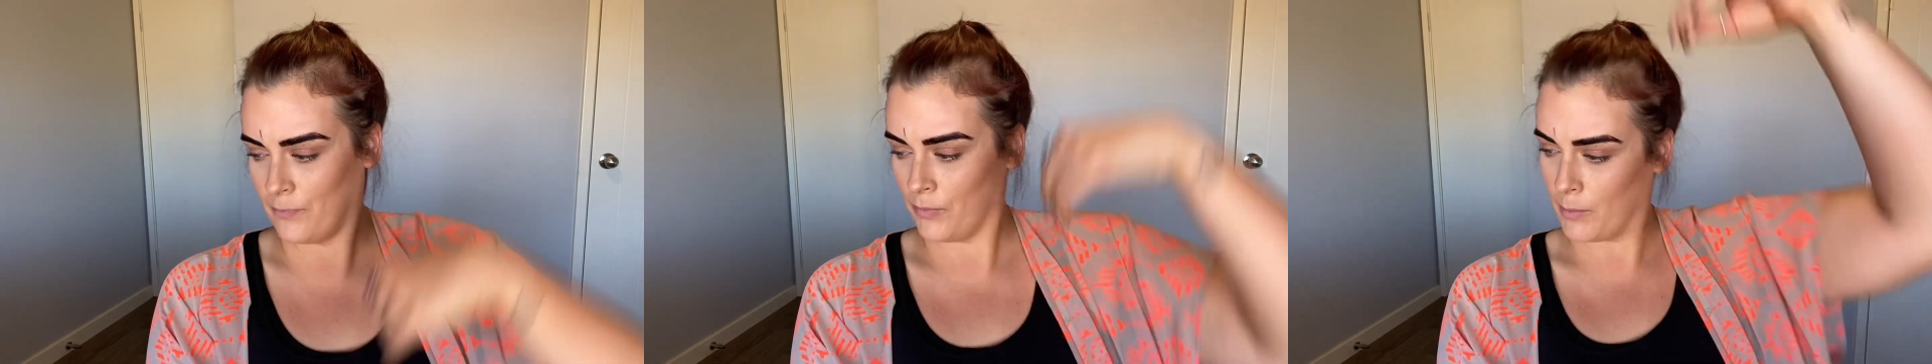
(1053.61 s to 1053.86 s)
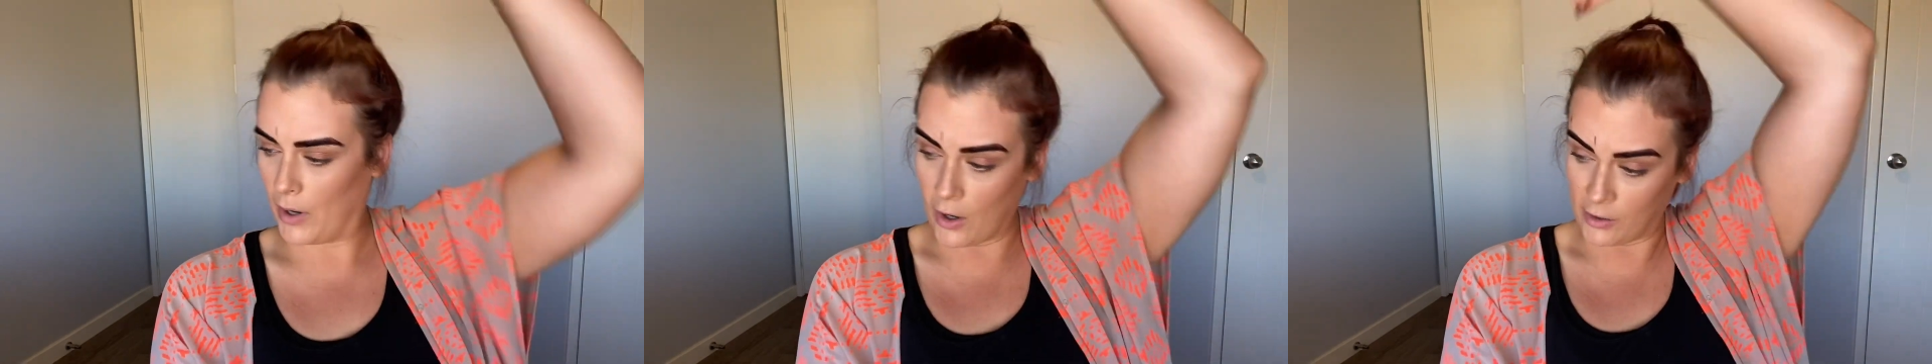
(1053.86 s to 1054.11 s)

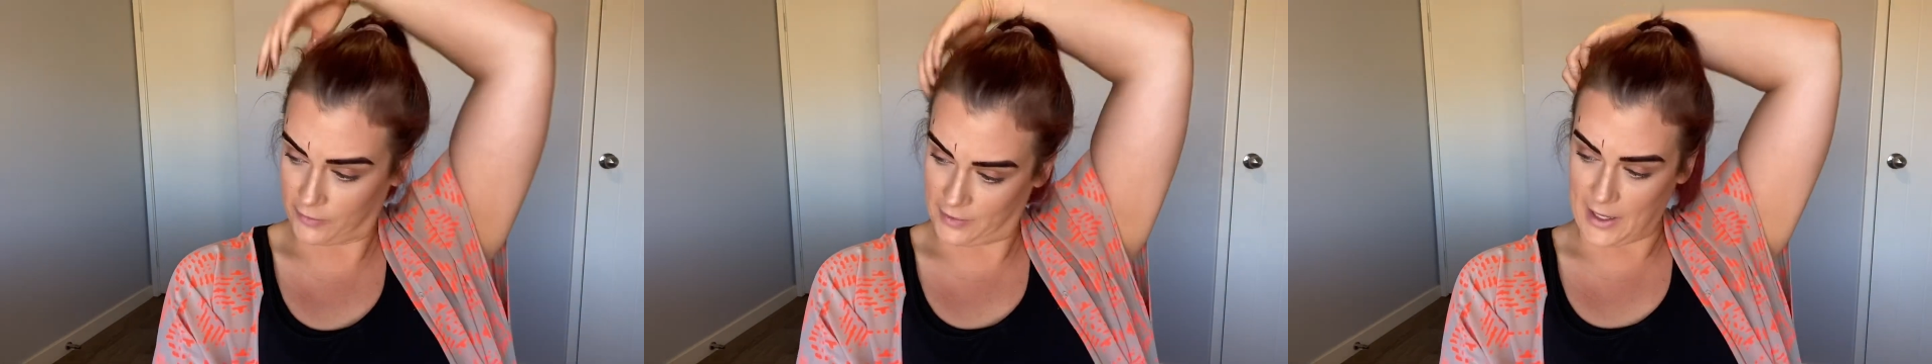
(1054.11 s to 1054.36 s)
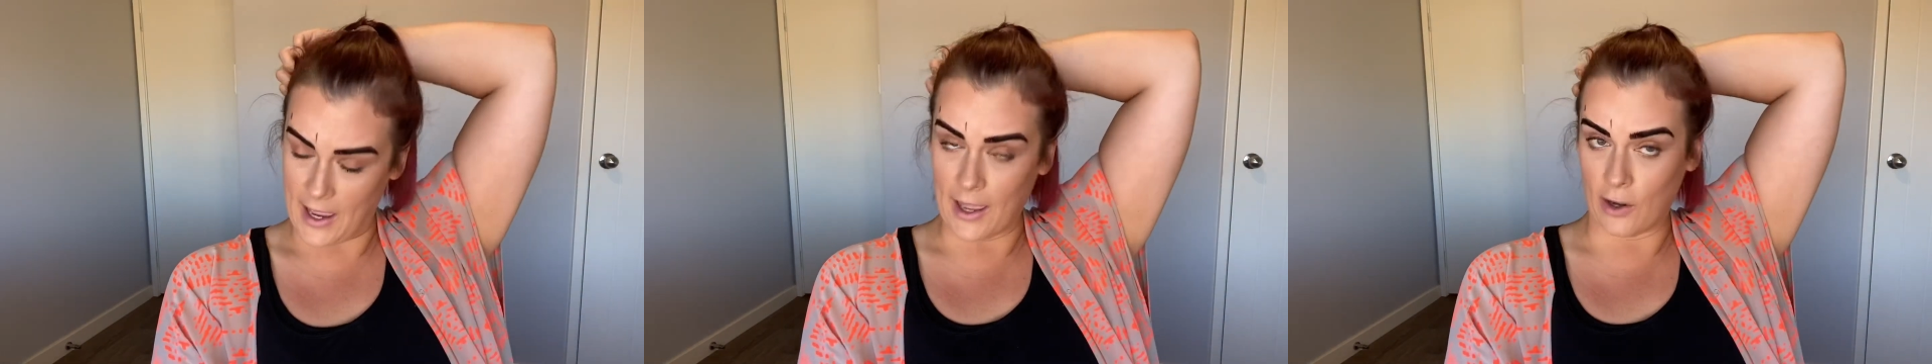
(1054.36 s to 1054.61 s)
But hopefully
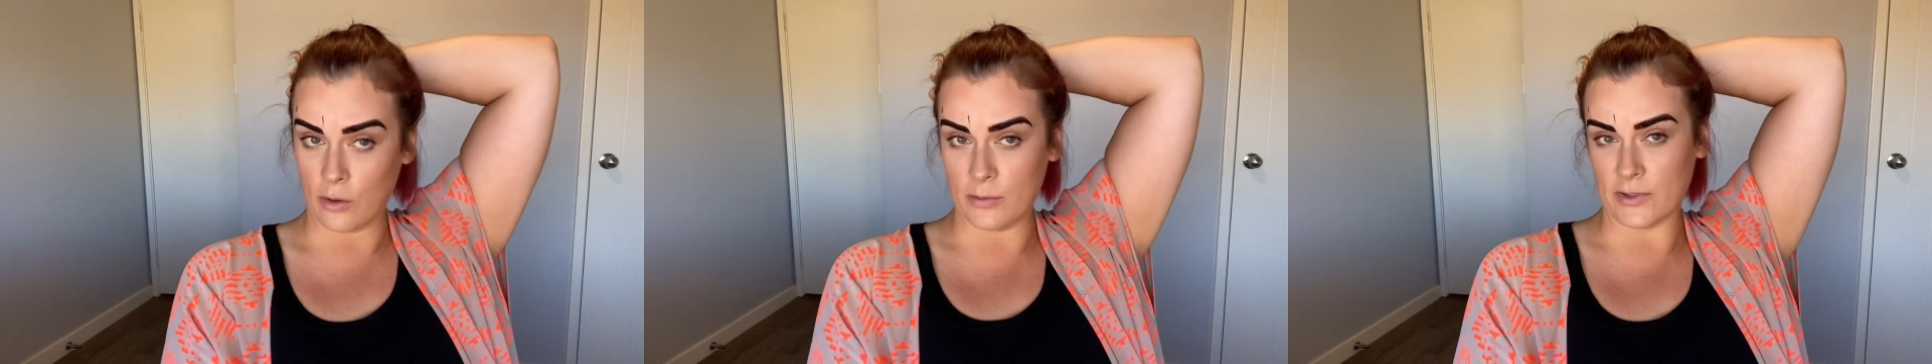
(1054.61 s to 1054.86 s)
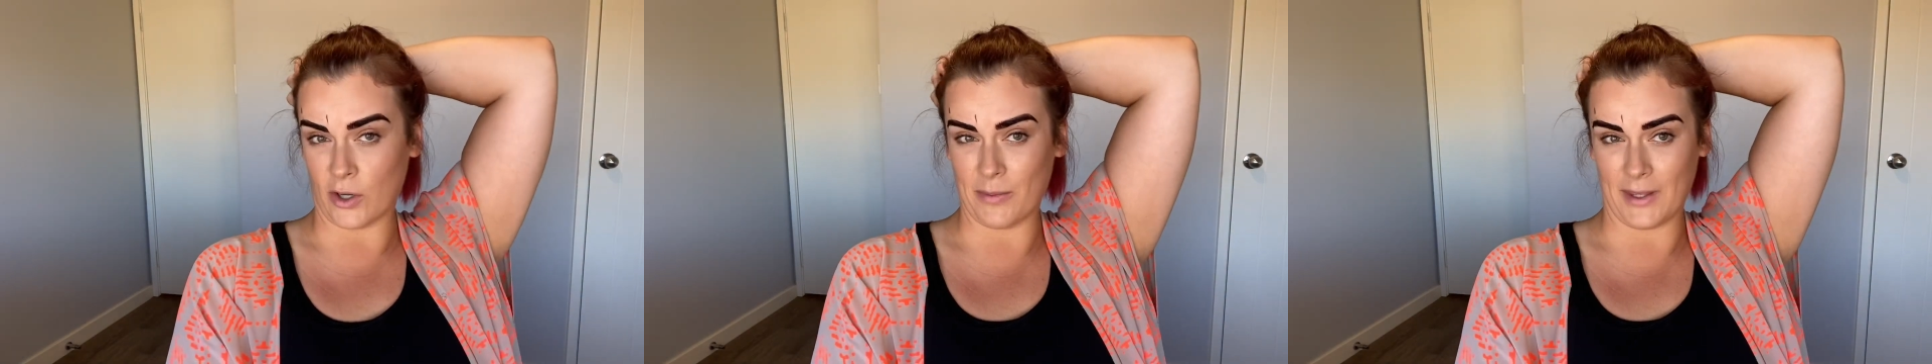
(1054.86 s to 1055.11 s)
that helps.
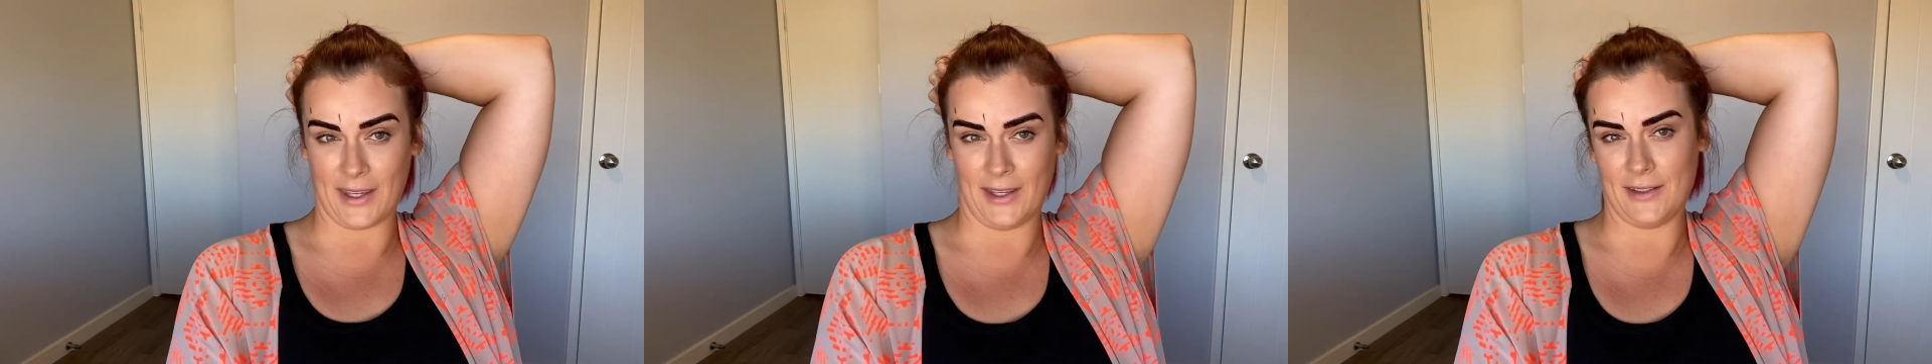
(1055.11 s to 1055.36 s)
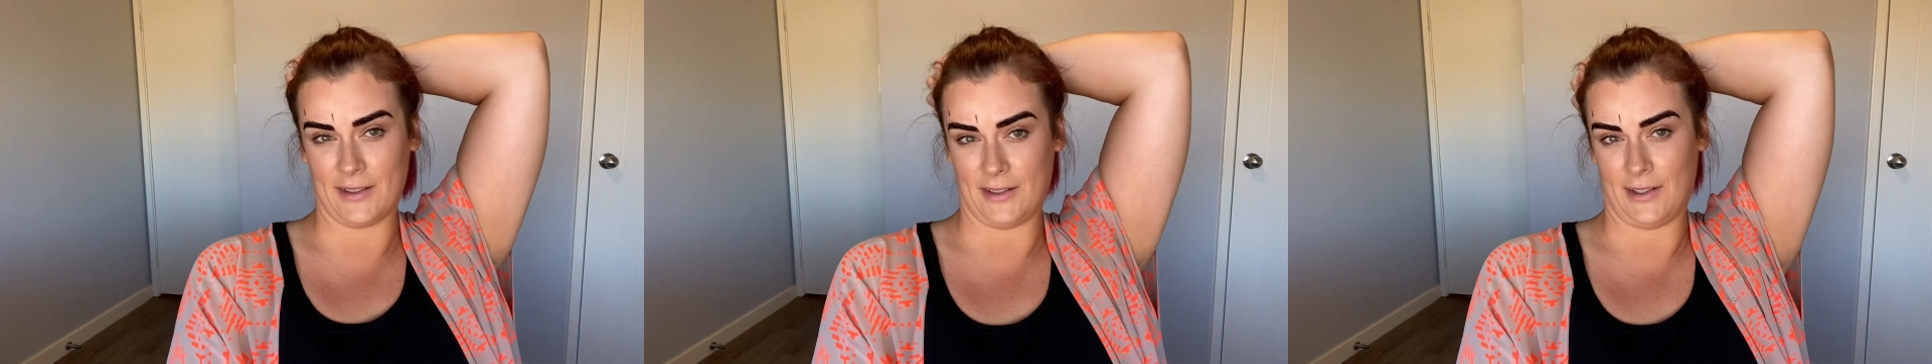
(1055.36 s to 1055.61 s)
Hope the
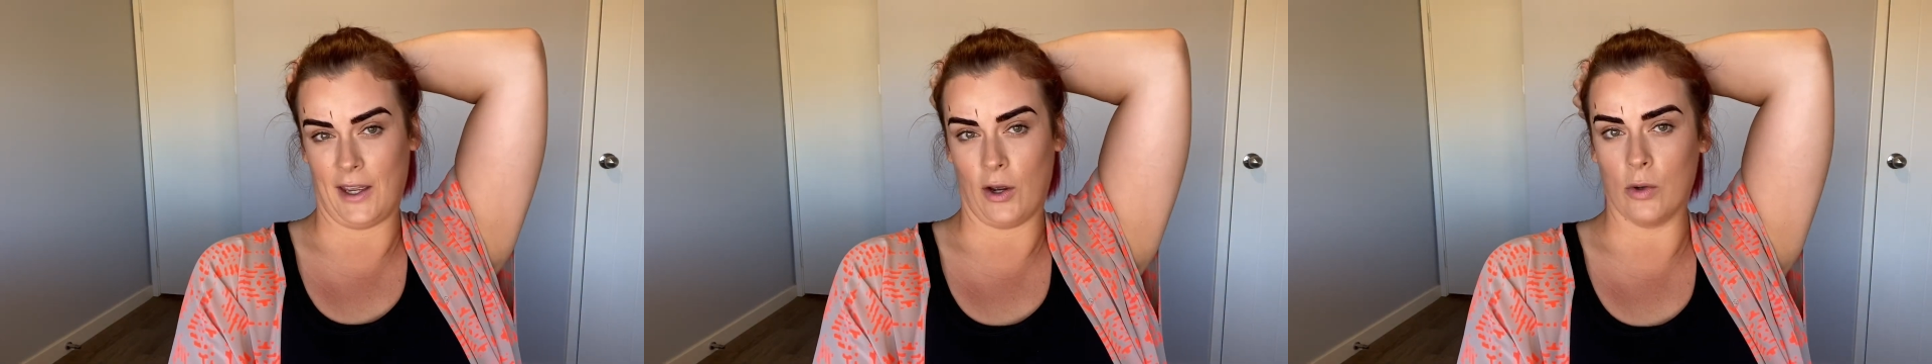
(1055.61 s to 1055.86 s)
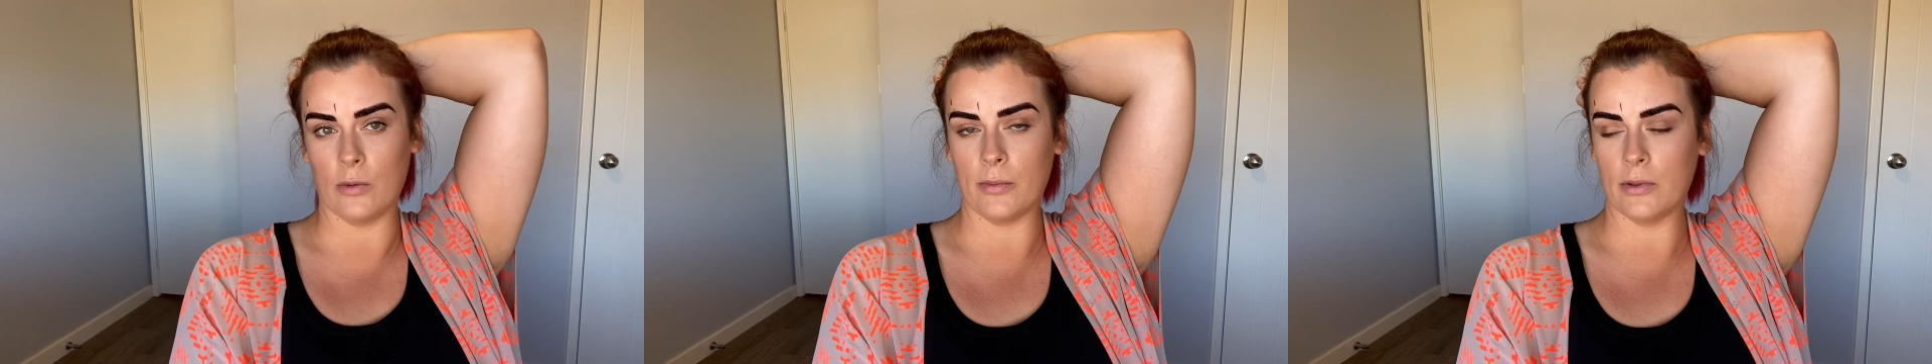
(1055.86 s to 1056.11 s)
kits
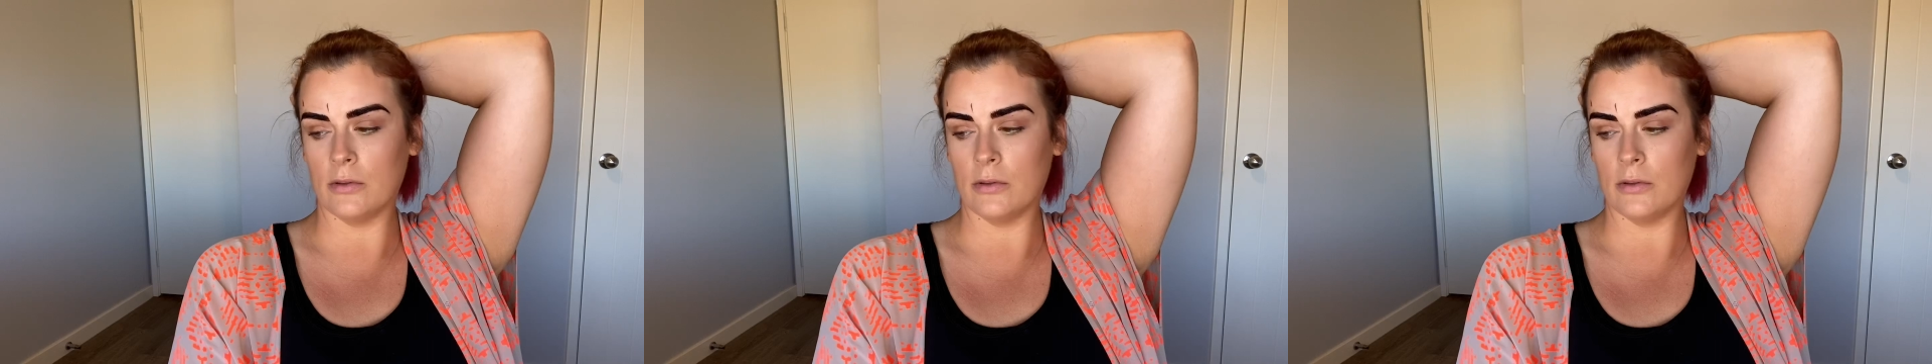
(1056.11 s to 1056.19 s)
help.